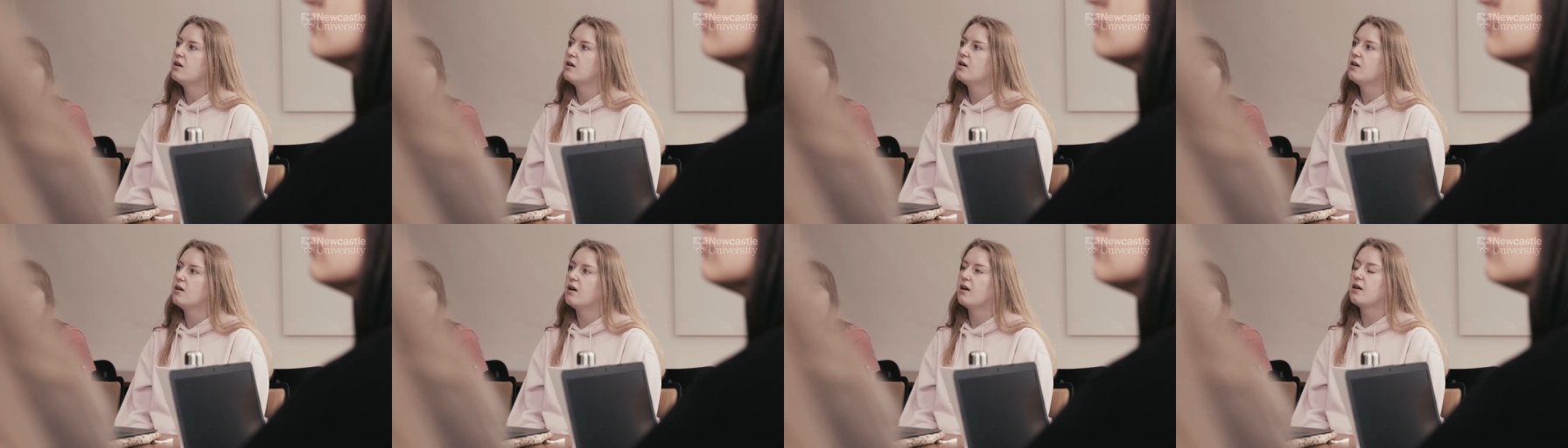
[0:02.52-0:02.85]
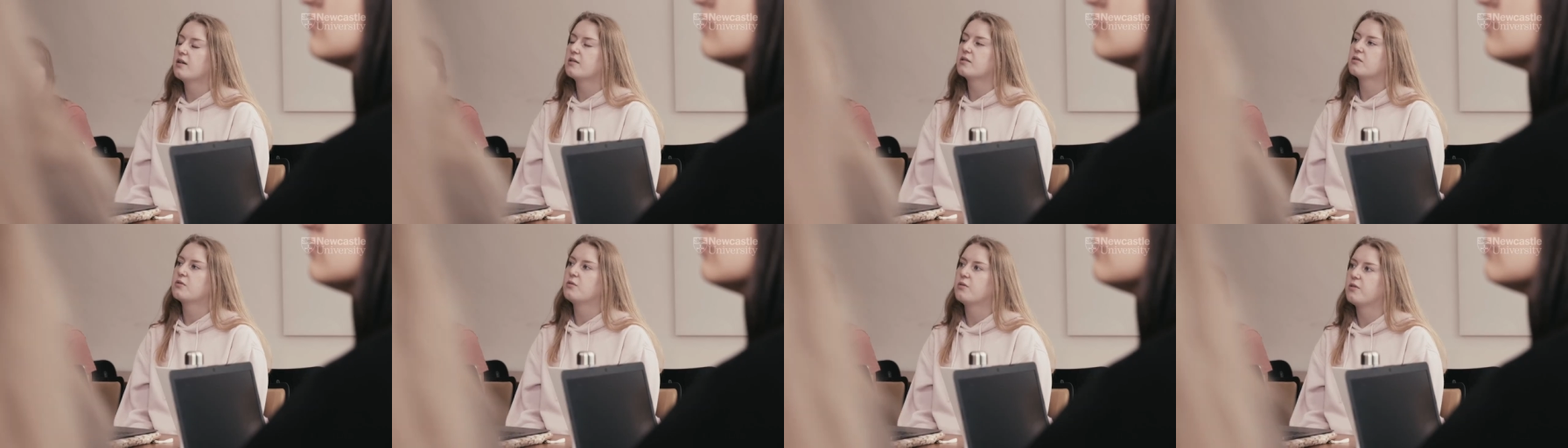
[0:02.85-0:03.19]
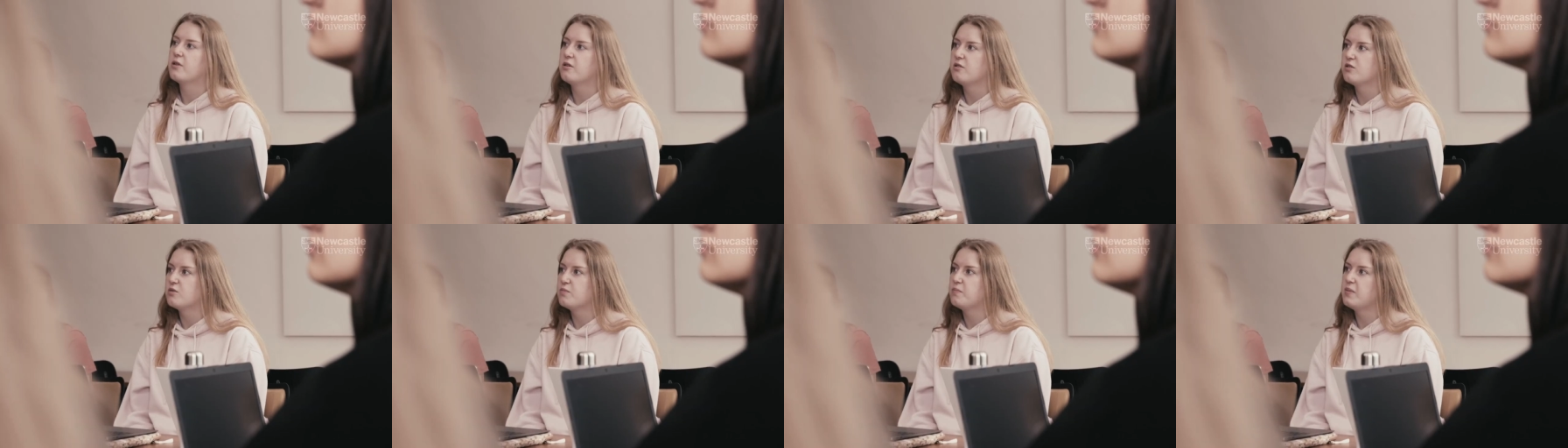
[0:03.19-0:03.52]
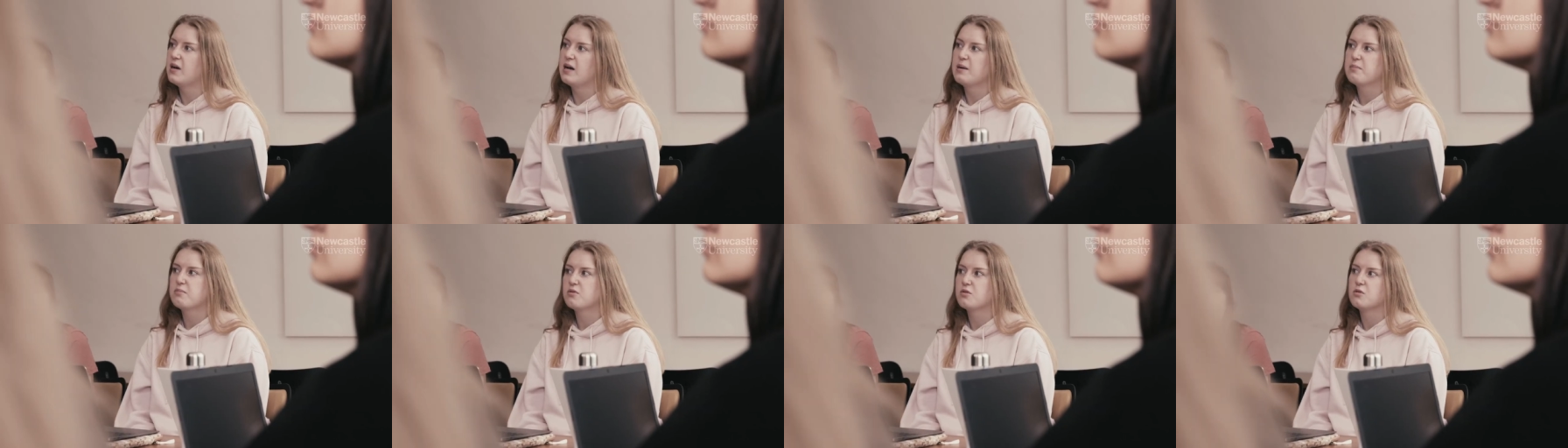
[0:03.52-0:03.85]
I'd call those
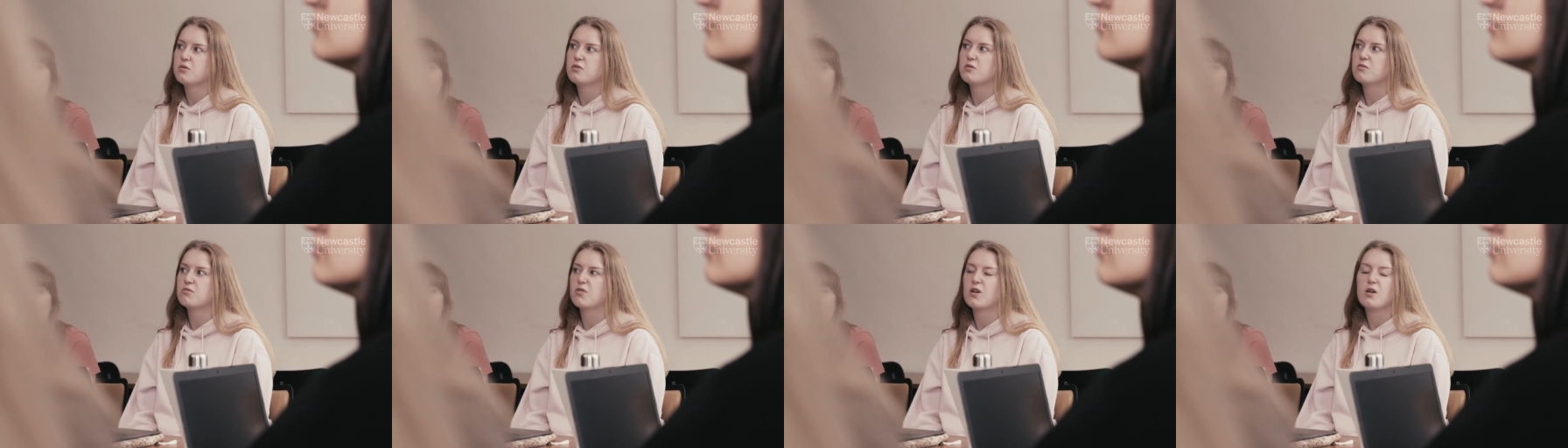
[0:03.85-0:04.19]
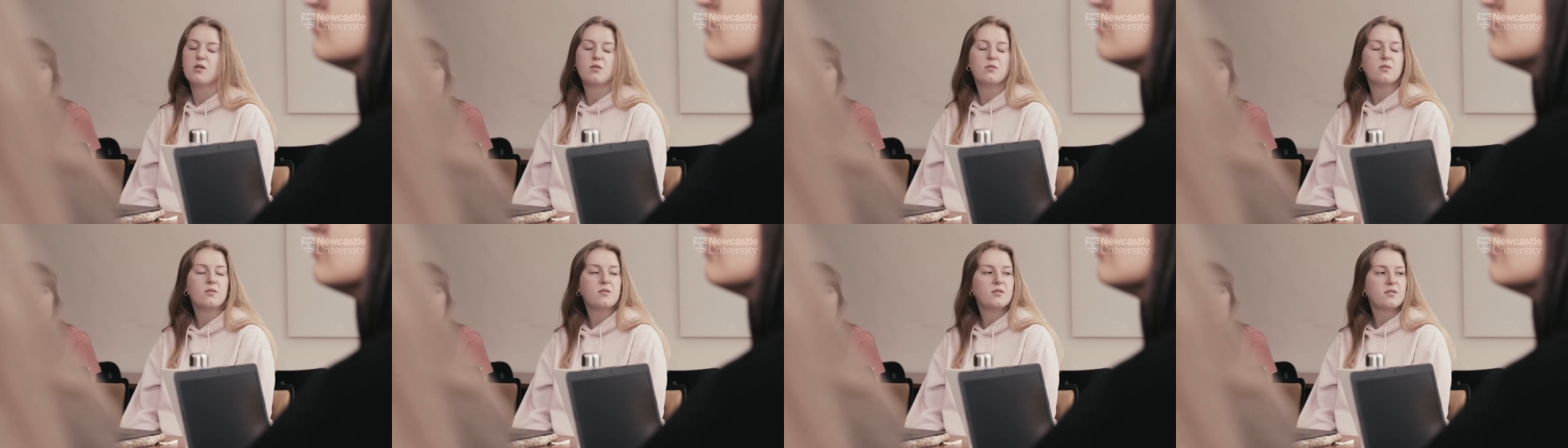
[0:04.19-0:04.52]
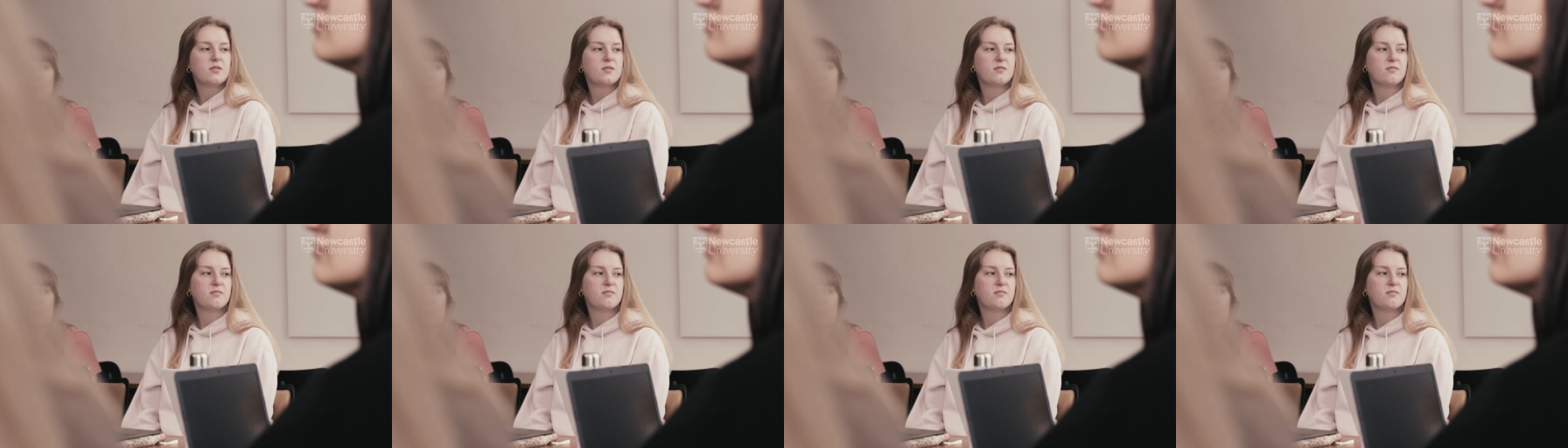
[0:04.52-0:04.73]
baps or rolls.